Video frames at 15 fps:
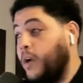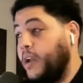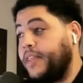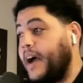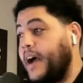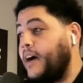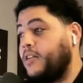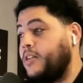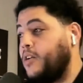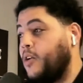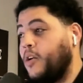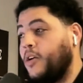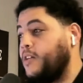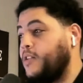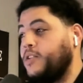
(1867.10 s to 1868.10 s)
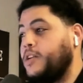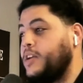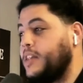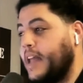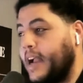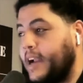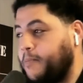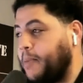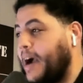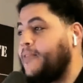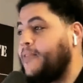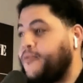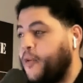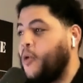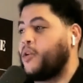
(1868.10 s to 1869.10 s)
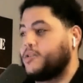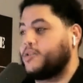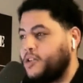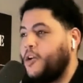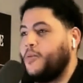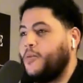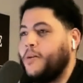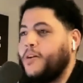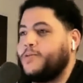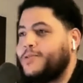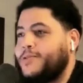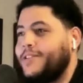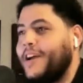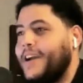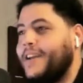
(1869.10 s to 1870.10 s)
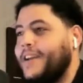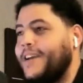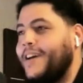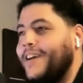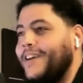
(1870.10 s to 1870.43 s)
without or you, like by force almost like,